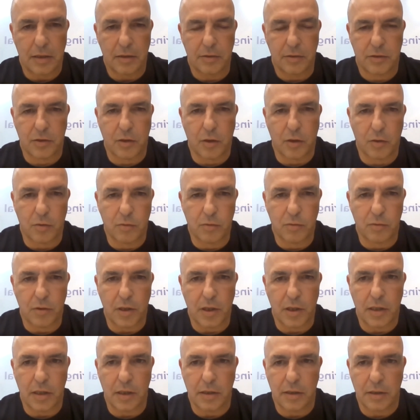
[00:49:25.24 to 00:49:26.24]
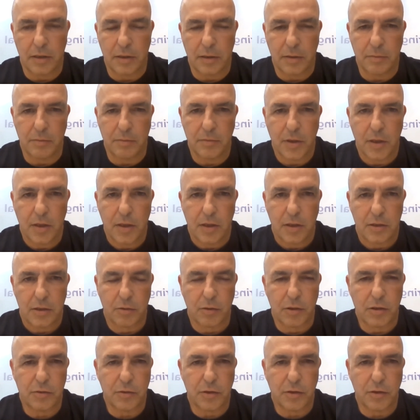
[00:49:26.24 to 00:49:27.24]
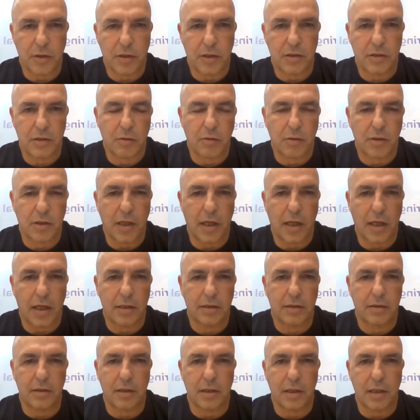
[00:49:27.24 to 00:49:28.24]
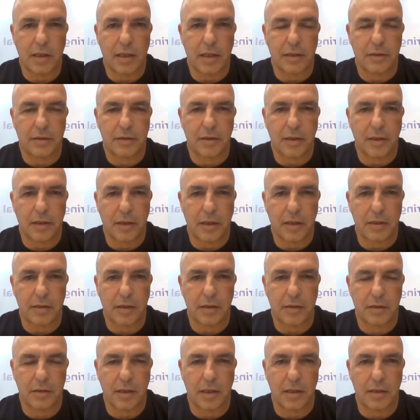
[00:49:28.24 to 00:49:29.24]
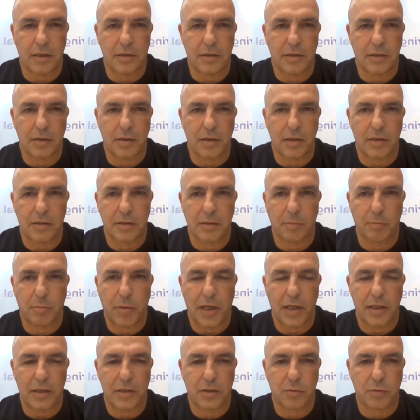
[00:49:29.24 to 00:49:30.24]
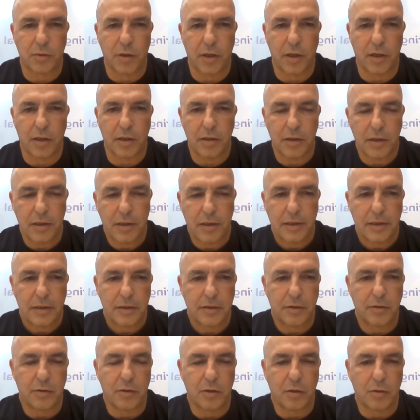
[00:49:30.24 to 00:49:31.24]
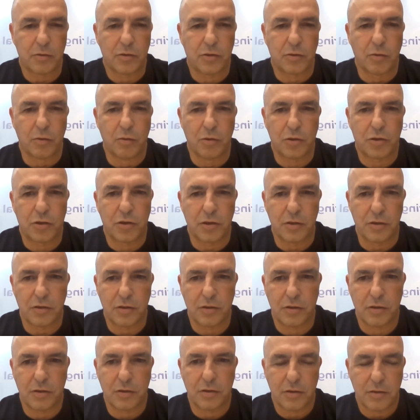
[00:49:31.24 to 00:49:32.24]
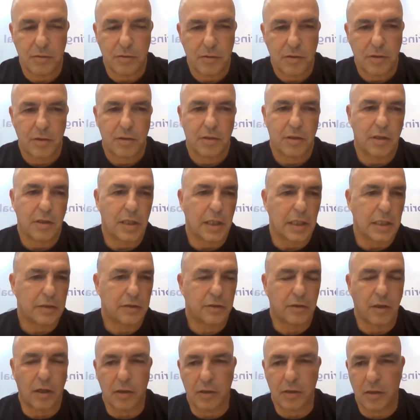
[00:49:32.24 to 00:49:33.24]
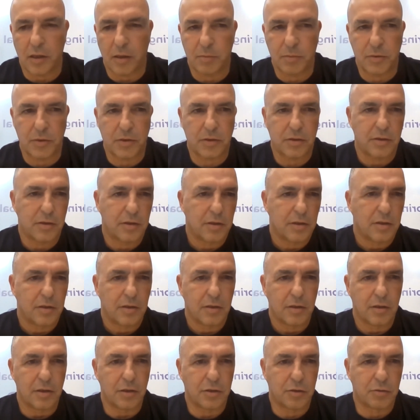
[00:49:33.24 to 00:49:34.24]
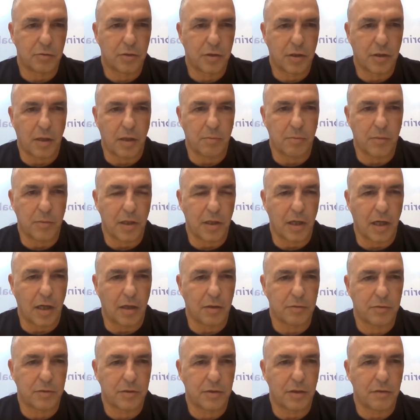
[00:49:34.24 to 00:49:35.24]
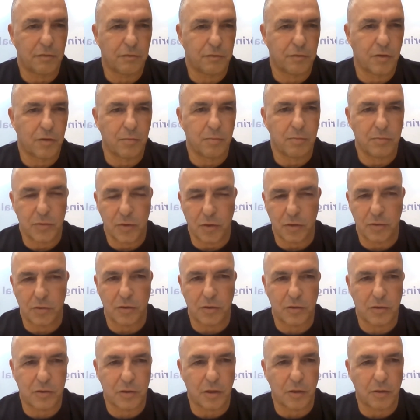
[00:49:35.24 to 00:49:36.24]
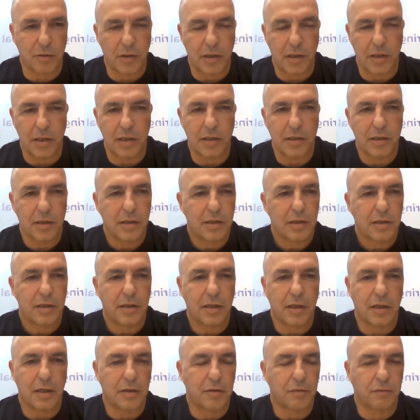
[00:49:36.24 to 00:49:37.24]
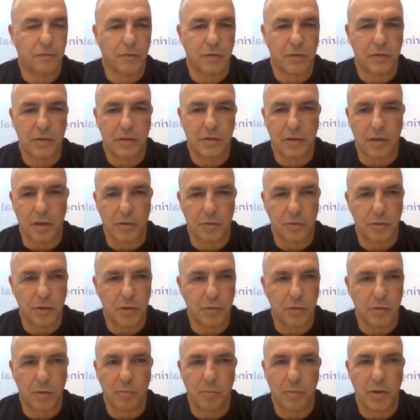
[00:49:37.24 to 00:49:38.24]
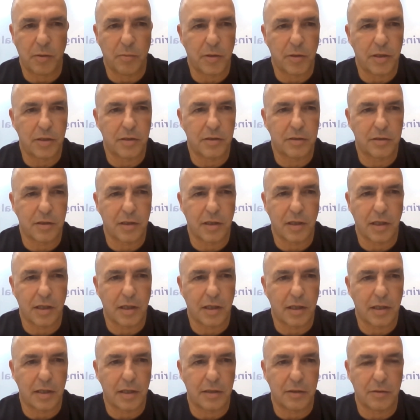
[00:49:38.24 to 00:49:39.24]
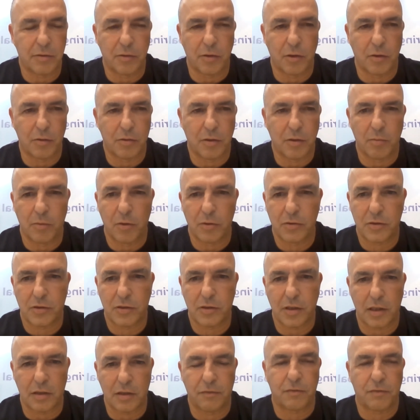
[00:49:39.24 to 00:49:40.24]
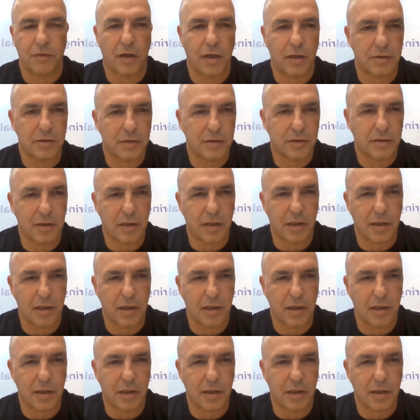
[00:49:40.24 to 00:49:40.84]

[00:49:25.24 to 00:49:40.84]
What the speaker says: So Israel is looked at as I said as a place where solutions, startups should come out from, not necessarily. The first country to implement, the most advanced,